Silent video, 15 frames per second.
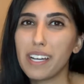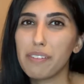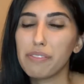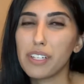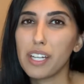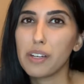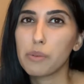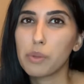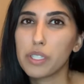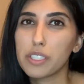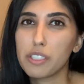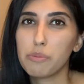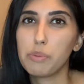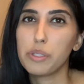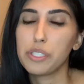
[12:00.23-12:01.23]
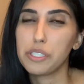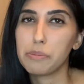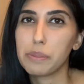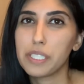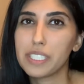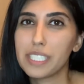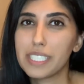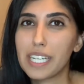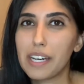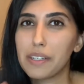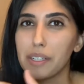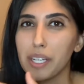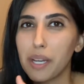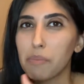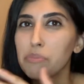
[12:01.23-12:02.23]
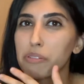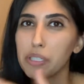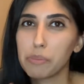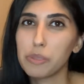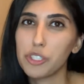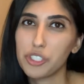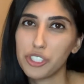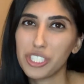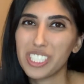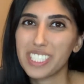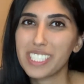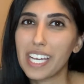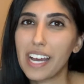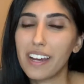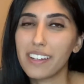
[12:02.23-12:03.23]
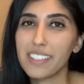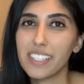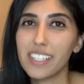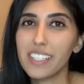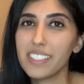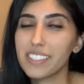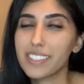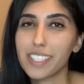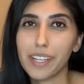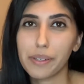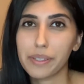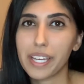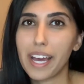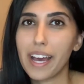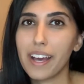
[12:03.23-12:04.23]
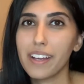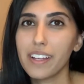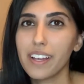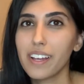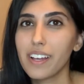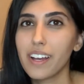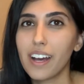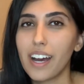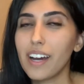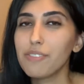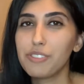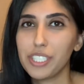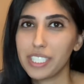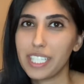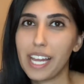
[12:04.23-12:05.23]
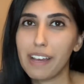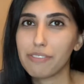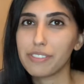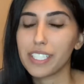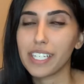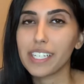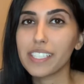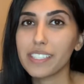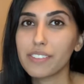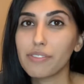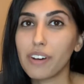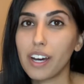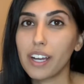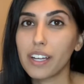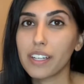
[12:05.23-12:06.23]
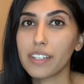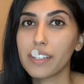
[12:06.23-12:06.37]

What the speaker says: I feel like once I've put the deposit down, I am pretty much just set on it. So yeah, I've just left it, it's fine.